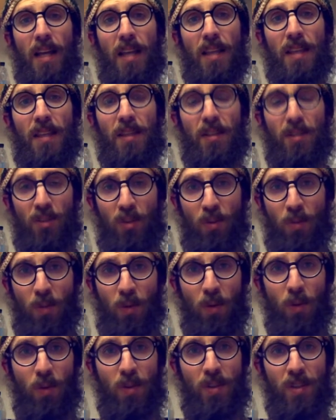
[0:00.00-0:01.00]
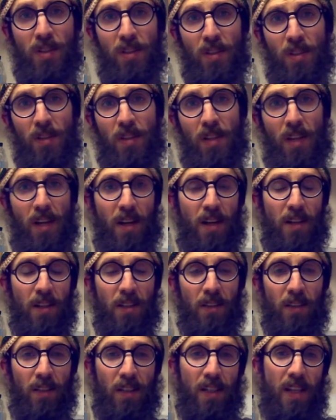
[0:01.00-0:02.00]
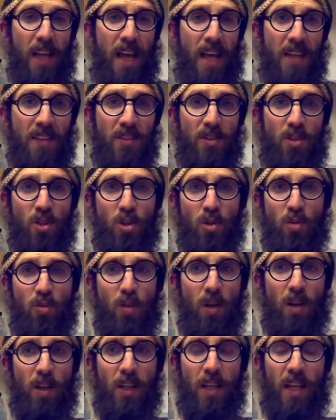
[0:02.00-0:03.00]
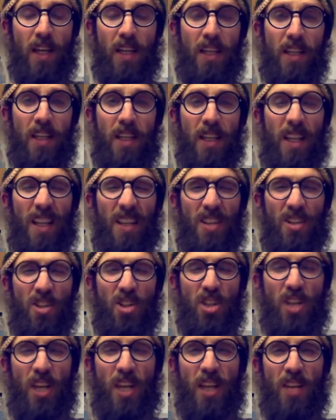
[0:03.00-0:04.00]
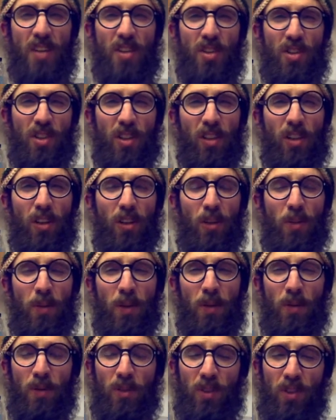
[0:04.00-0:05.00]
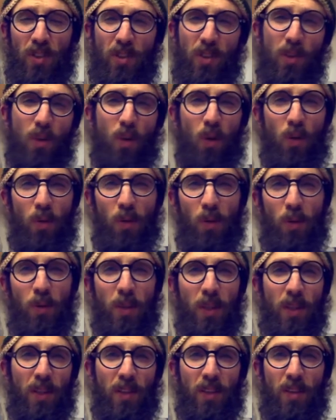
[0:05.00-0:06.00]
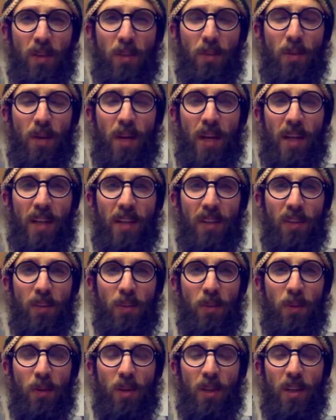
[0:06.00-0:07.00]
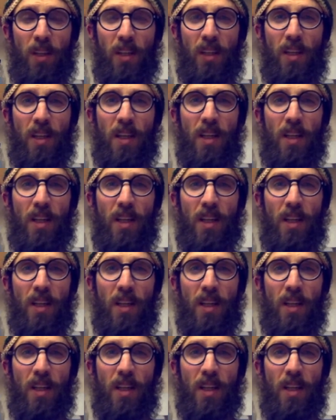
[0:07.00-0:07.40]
the tumor was still there. It hadn't shrunk any. It had changed a little bit, which is normal because the brain is pretty